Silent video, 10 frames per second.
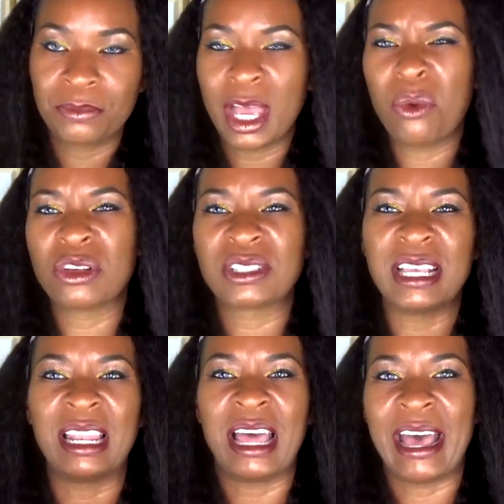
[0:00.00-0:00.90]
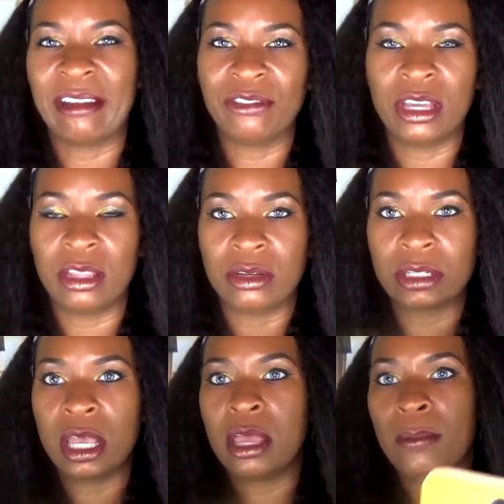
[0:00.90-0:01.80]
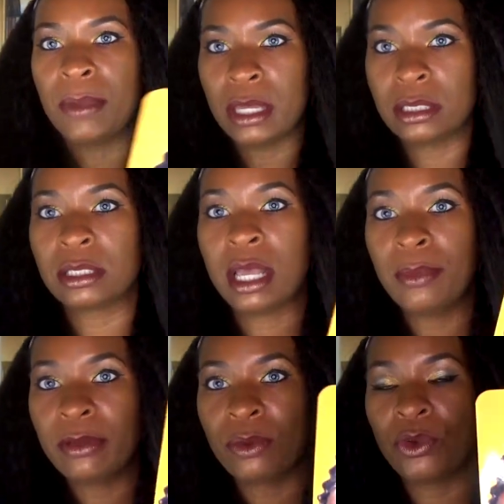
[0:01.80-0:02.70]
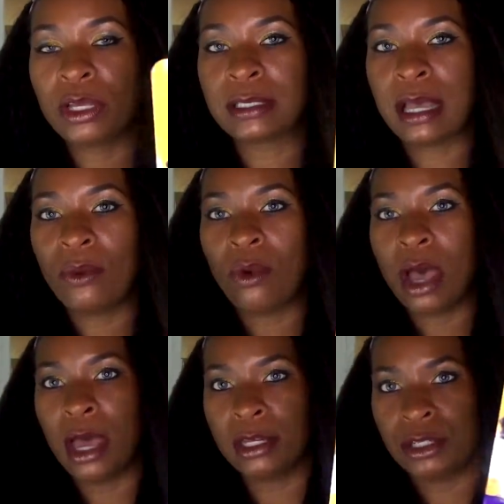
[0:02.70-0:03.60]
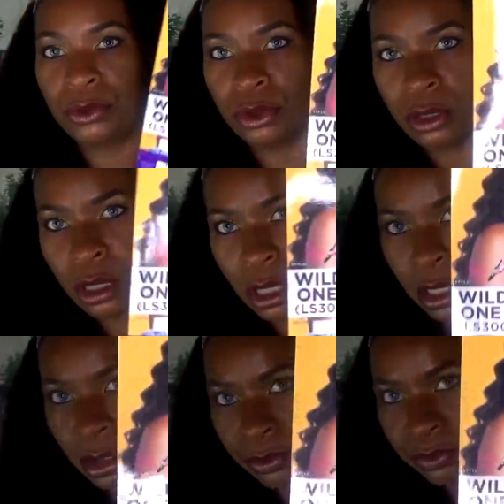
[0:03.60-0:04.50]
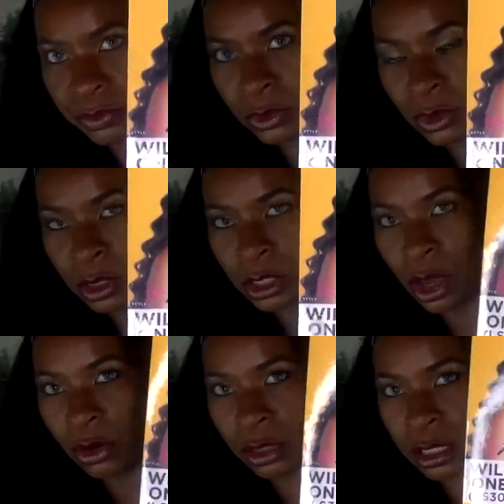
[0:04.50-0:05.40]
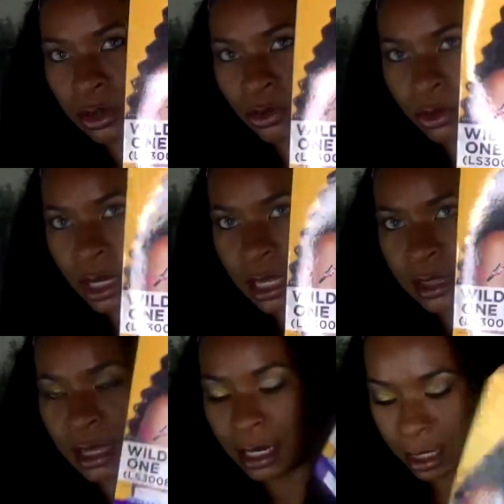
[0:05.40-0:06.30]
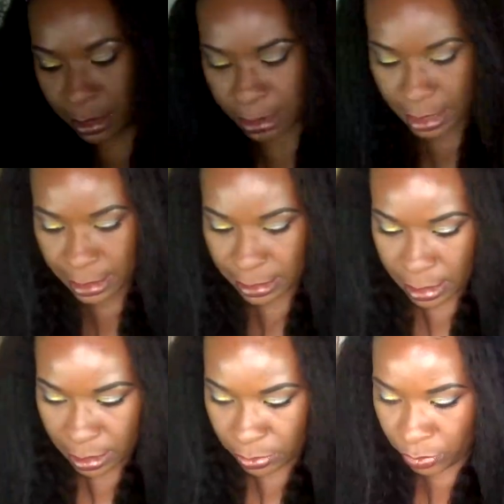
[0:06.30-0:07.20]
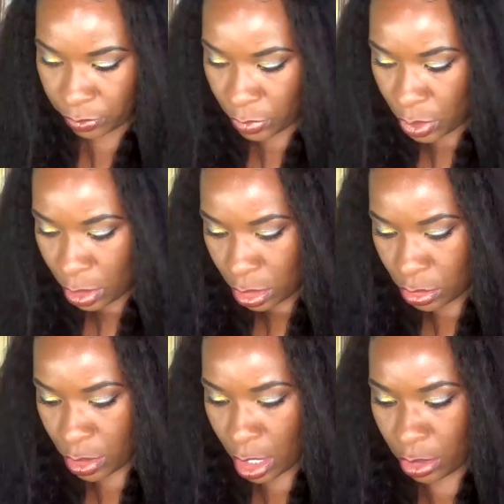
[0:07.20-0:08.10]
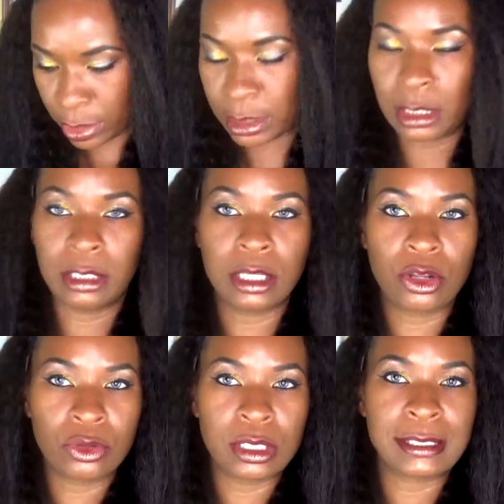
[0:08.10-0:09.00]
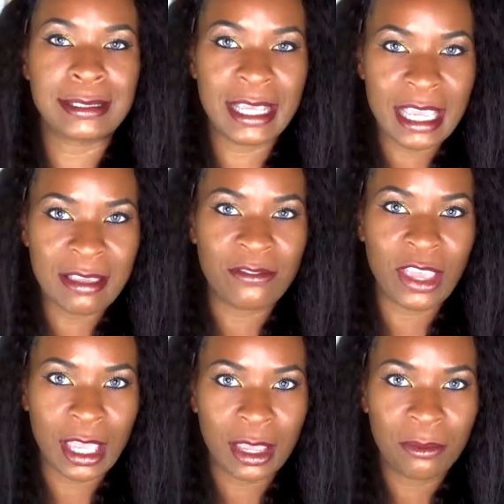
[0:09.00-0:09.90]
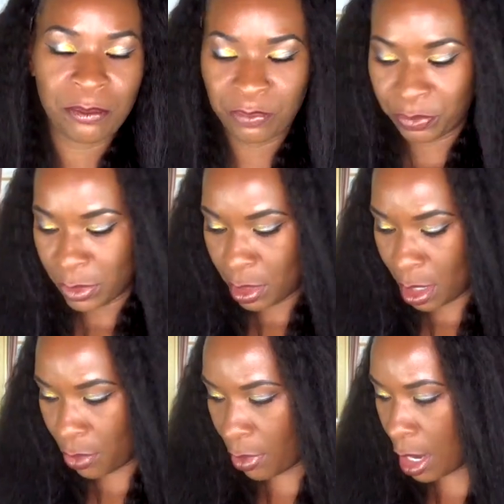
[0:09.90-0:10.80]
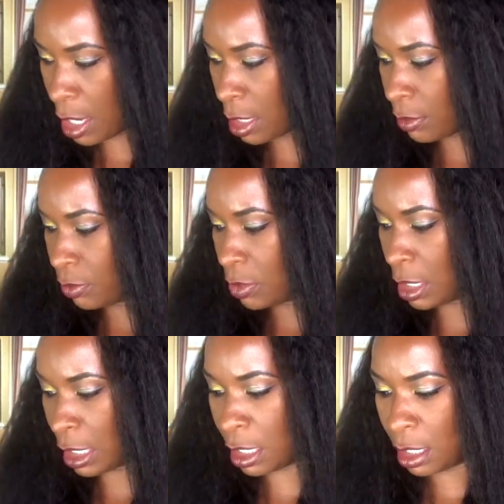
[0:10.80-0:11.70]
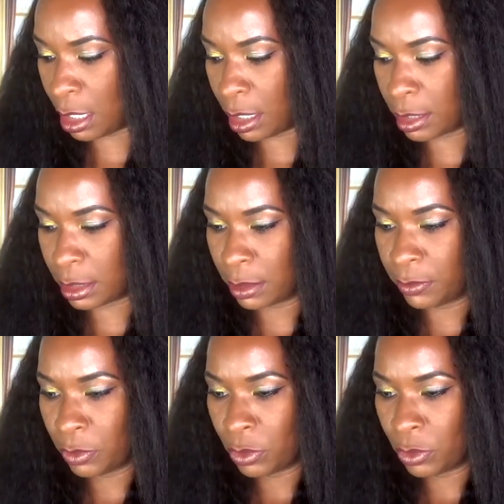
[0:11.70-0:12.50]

I won't say a lot of others, but some of the ones I watched totally agree that it doesn't. You know, it's a little deceiving. Alright? It is.